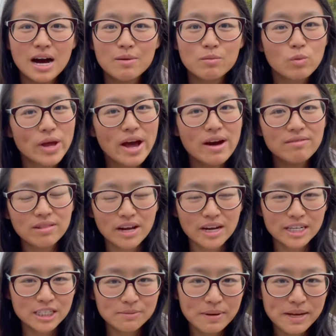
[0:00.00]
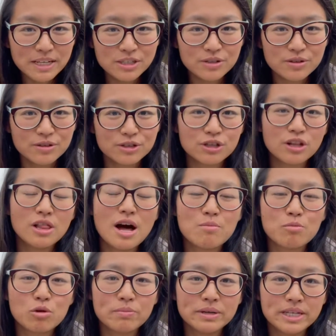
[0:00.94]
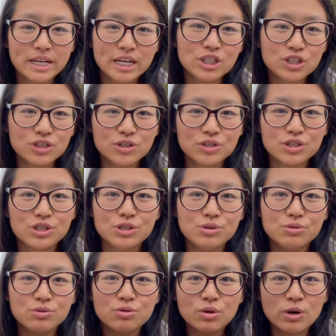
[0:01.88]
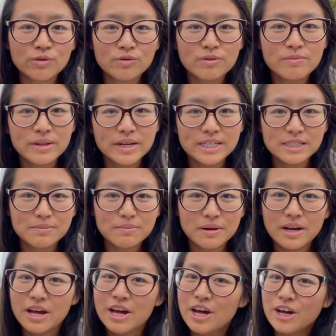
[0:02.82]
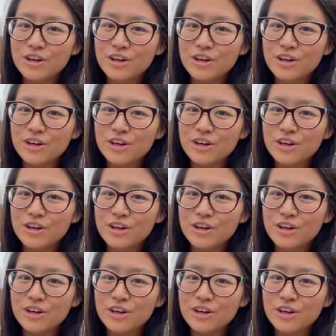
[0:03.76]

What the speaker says: We have a lot of space, so there's a lot more potential to grow from this, but